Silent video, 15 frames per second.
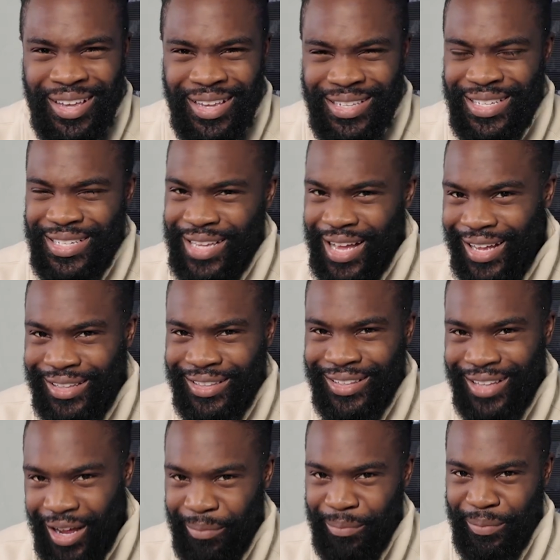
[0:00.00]
Is this guy
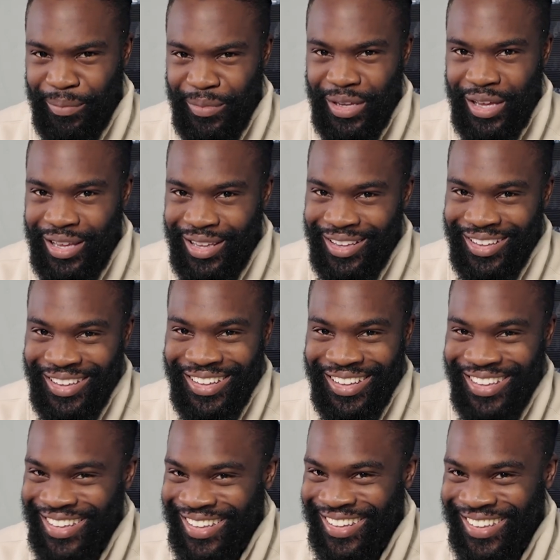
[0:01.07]
dumb?
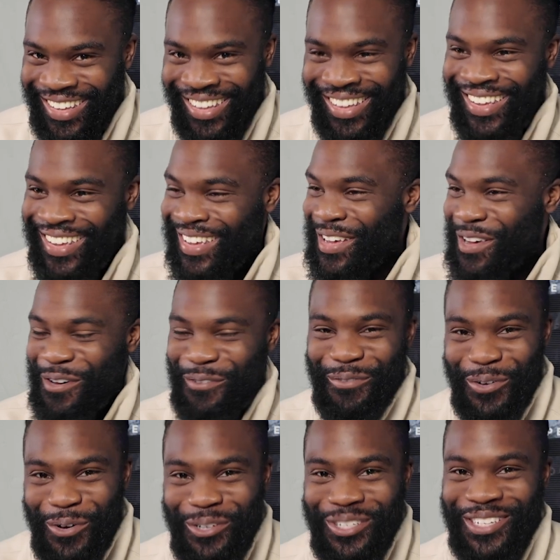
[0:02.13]

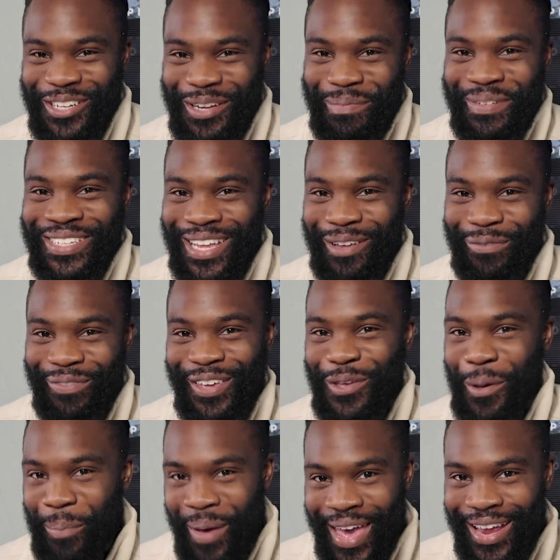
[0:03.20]
Of course it's going to be the same thing.
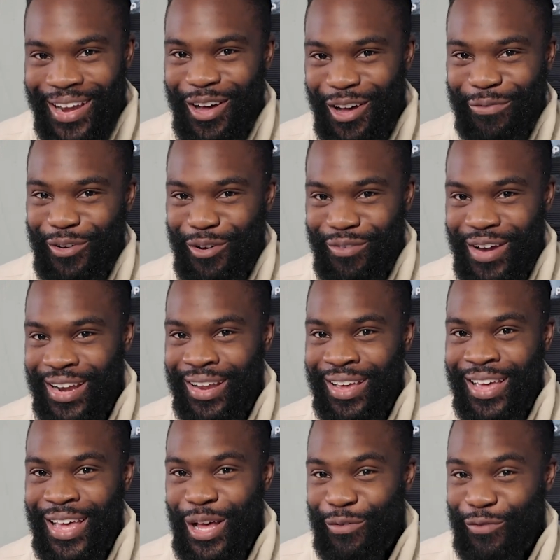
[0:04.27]
You're paying half her rent
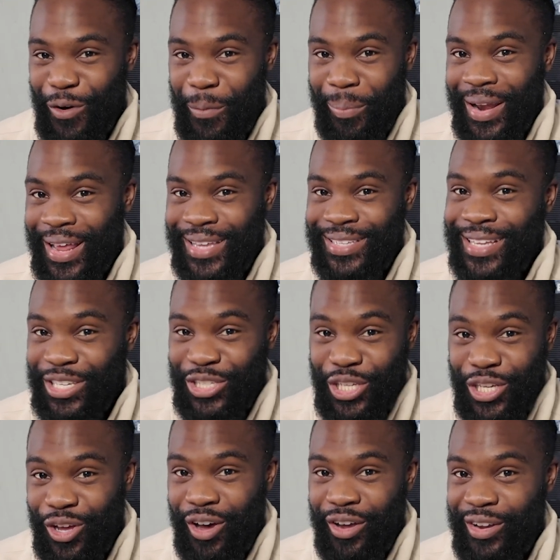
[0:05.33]
for a place that
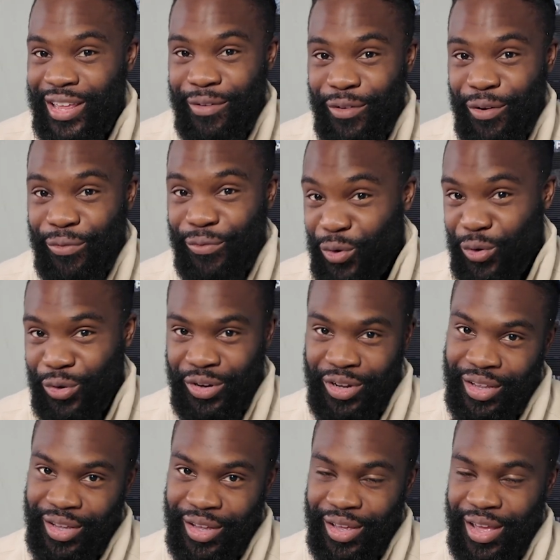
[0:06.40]
she can't even afford.
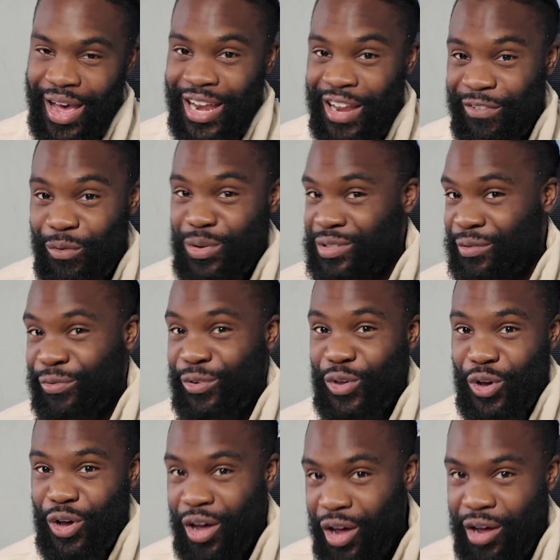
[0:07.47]
And if it wasn't for
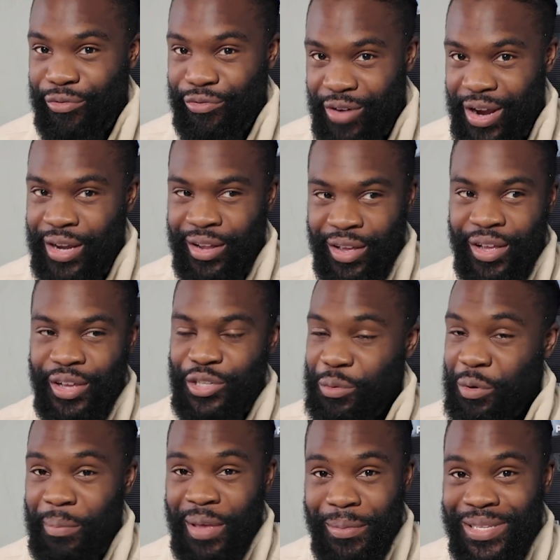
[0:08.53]
your half rent, she
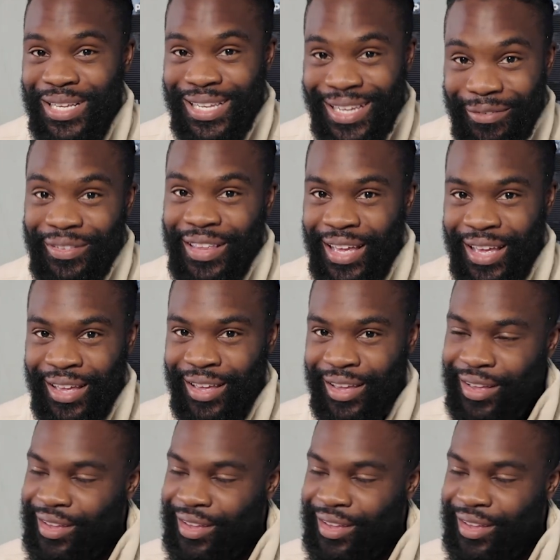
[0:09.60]
wouldn't be able to live there.